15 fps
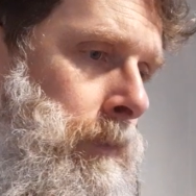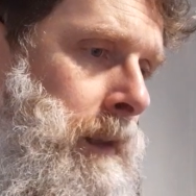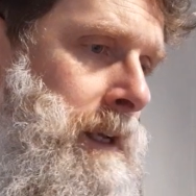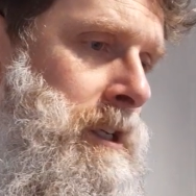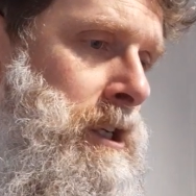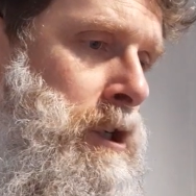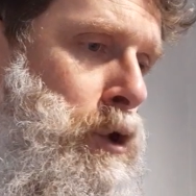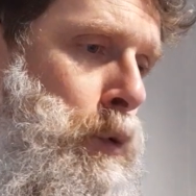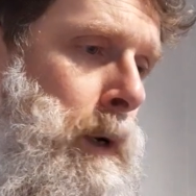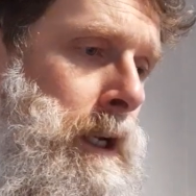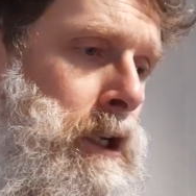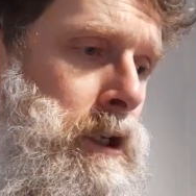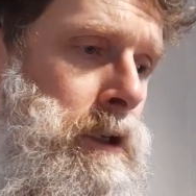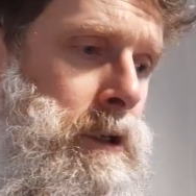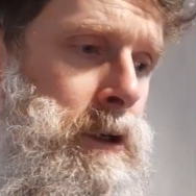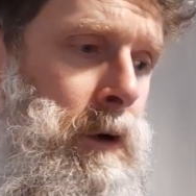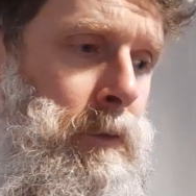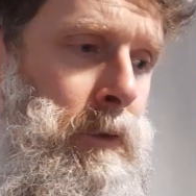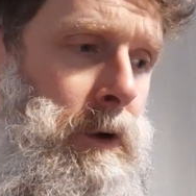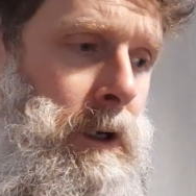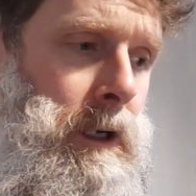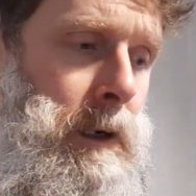Their situation is
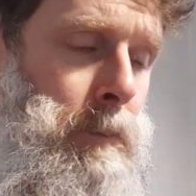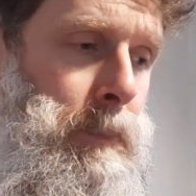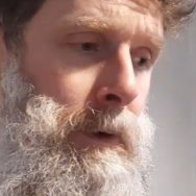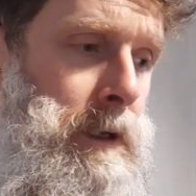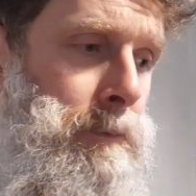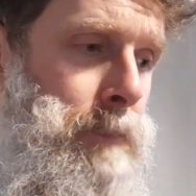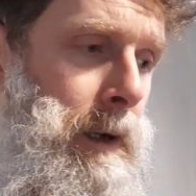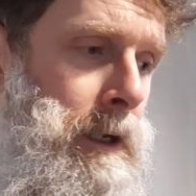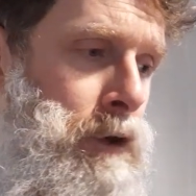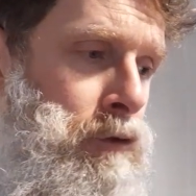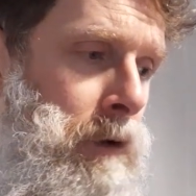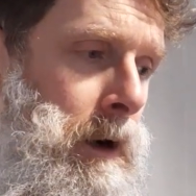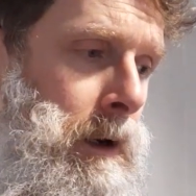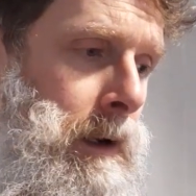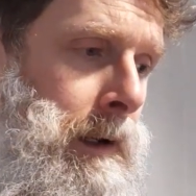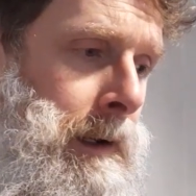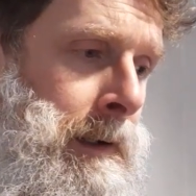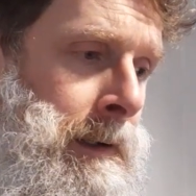often accompanied by drug